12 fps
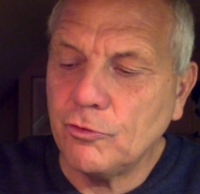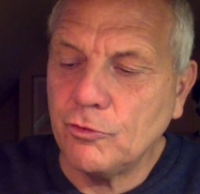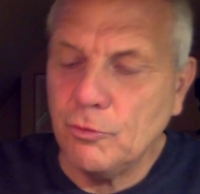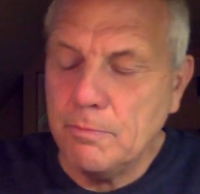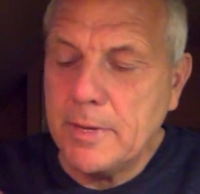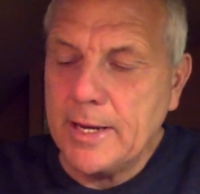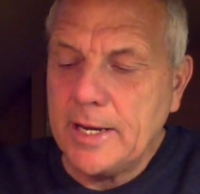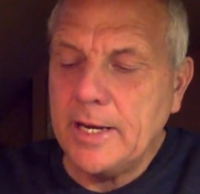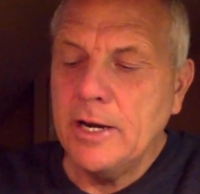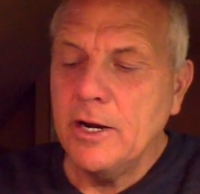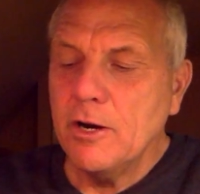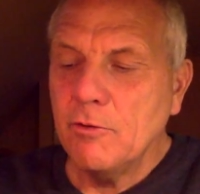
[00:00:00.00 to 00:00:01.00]
to
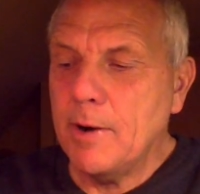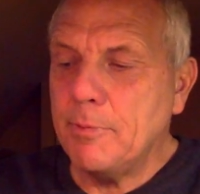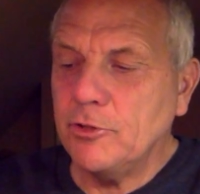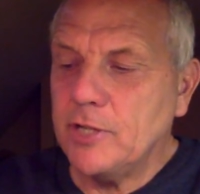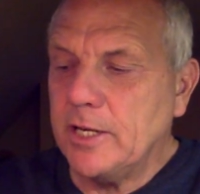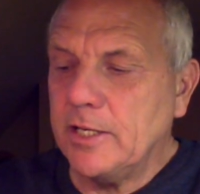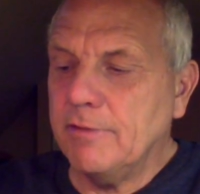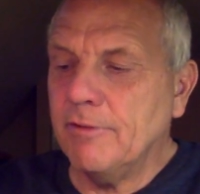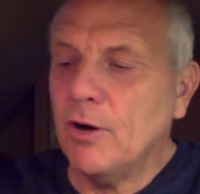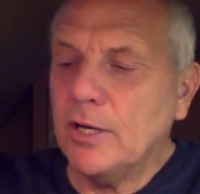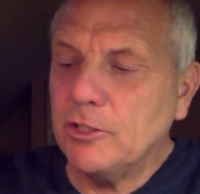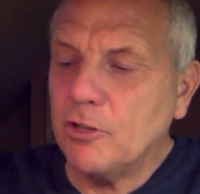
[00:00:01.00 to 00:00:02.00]
me, represent
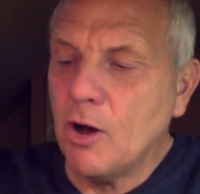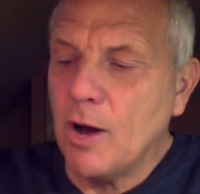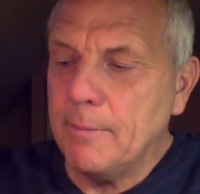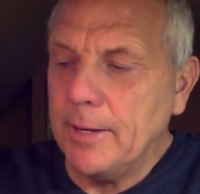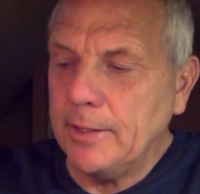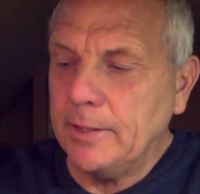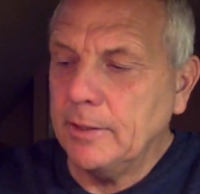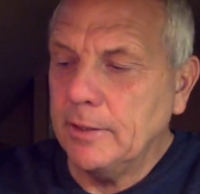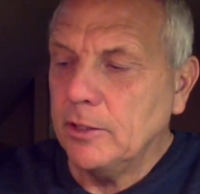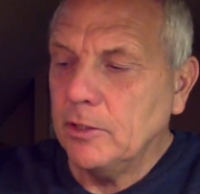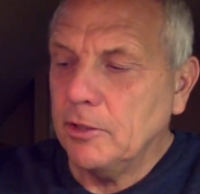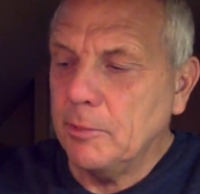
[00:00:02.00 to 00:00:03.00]
divine timing.
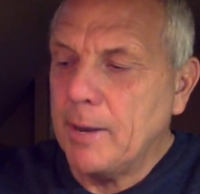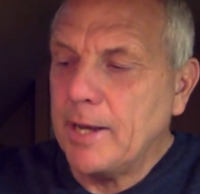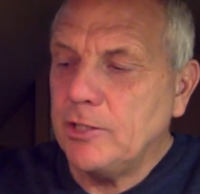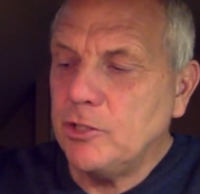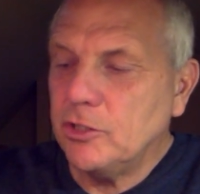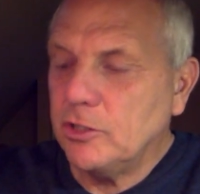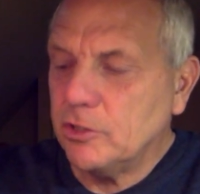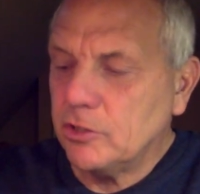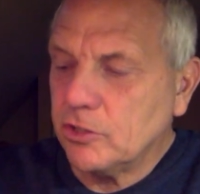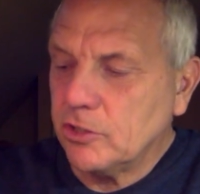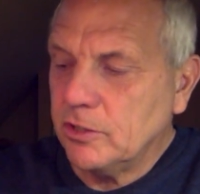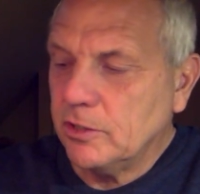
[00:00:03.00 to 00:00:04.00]
The
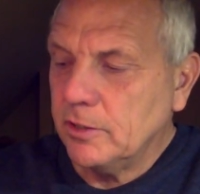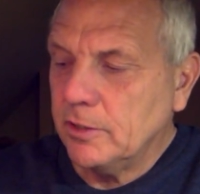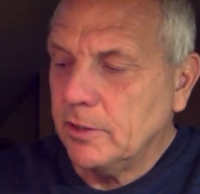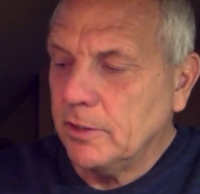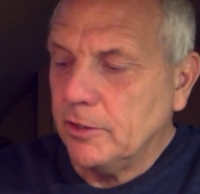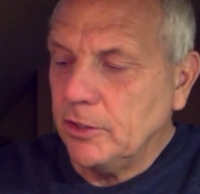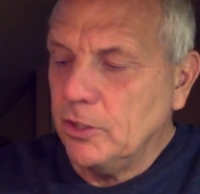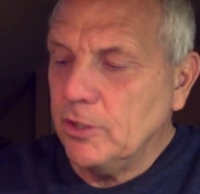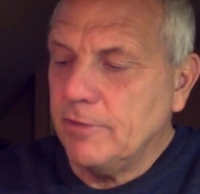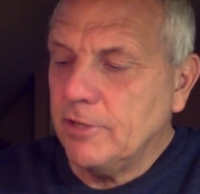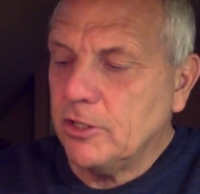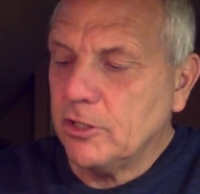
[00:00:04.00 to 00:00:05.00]
patience, the
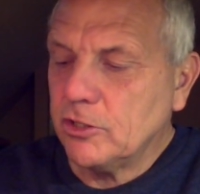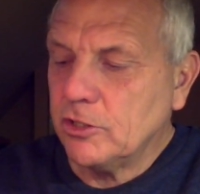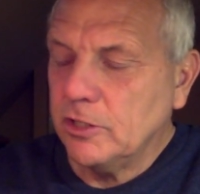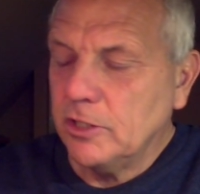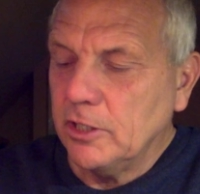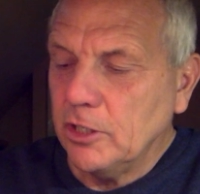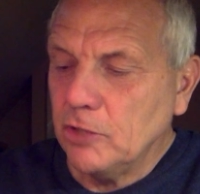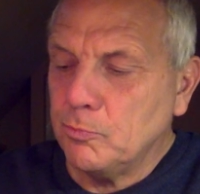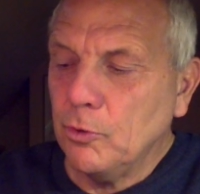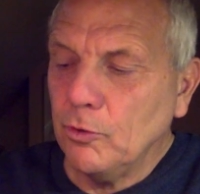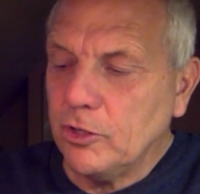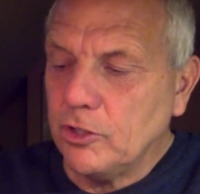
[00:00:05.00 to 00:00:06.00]
universe has
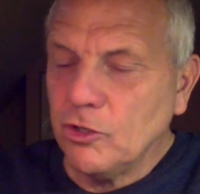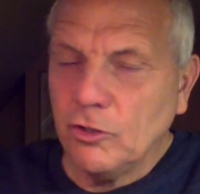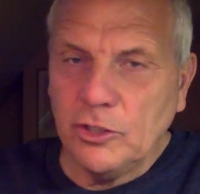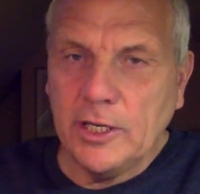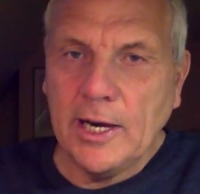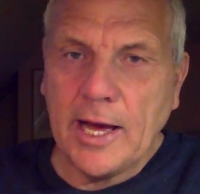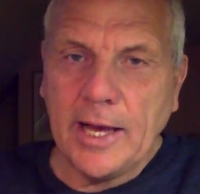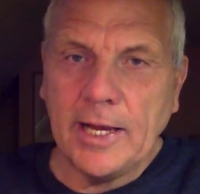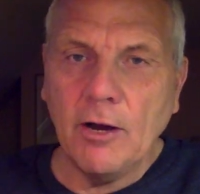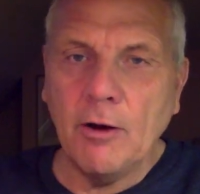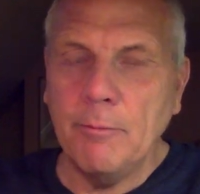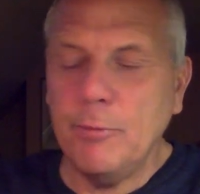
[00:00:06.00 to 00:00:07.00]
put this on
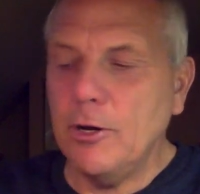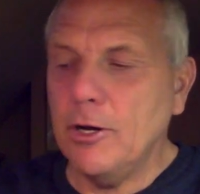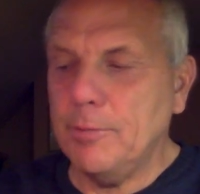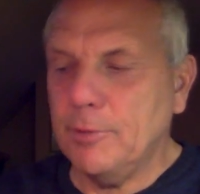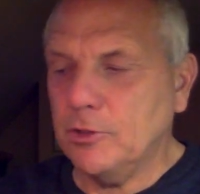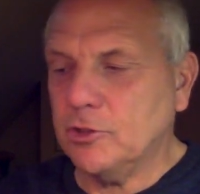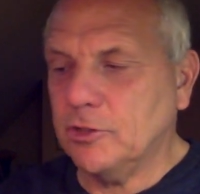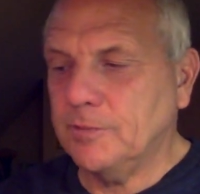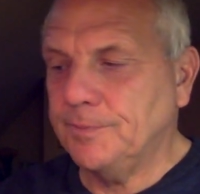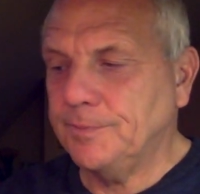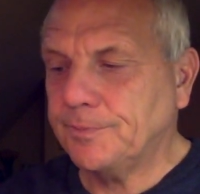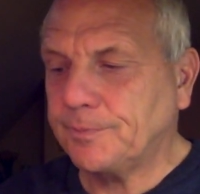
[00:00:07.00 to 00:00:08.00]
delay on purpose.
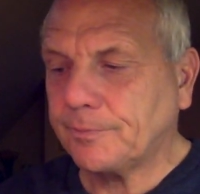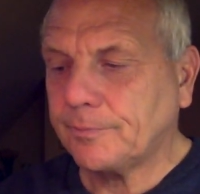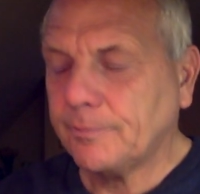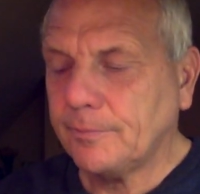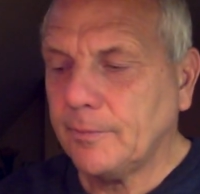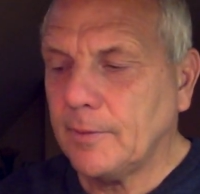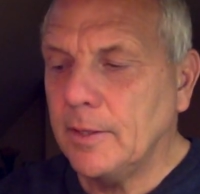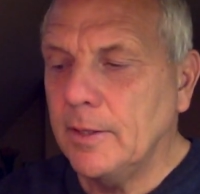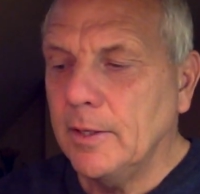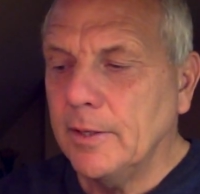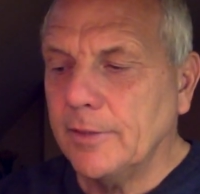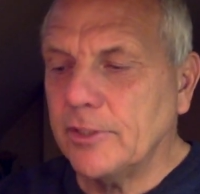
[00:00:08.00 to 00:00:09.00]

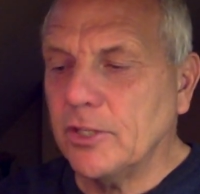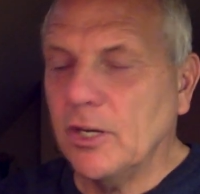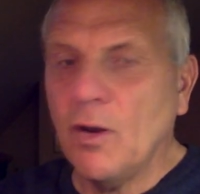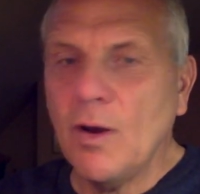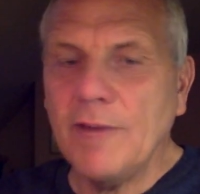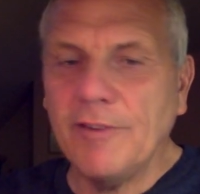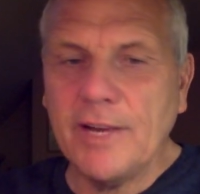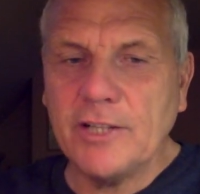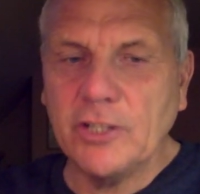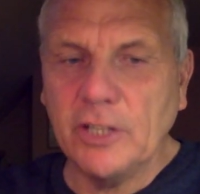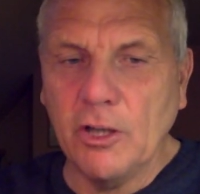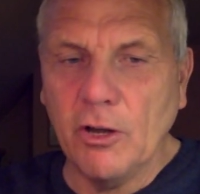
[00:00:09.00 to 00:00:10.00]
There's a life
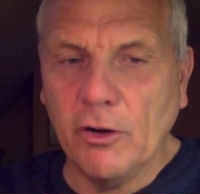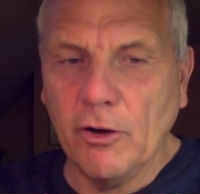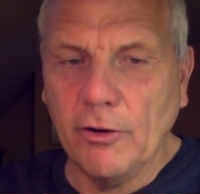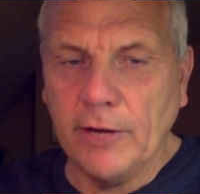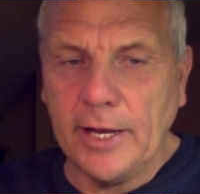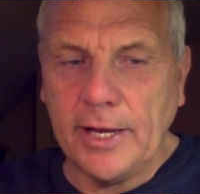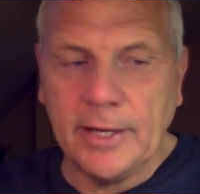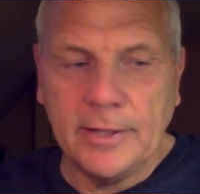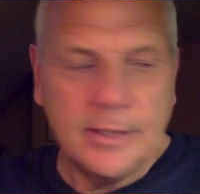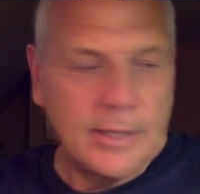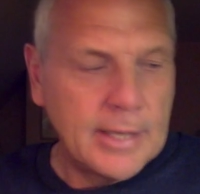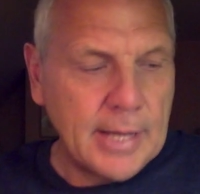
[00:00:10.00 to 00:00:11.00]
lesson gone on here,
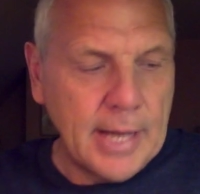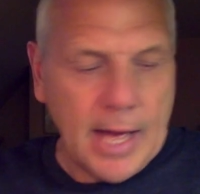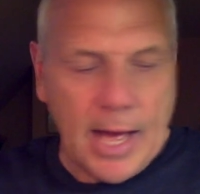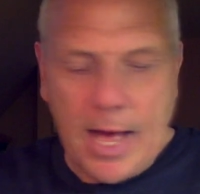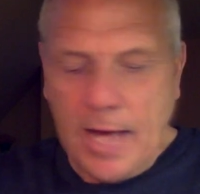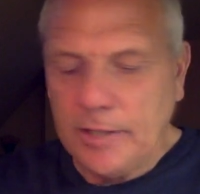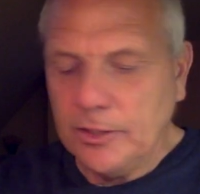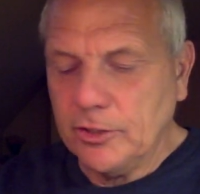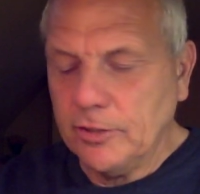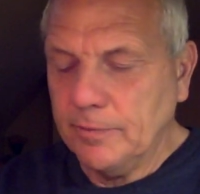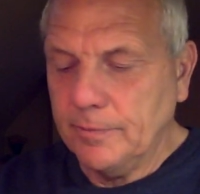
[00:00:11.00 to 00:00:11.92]
and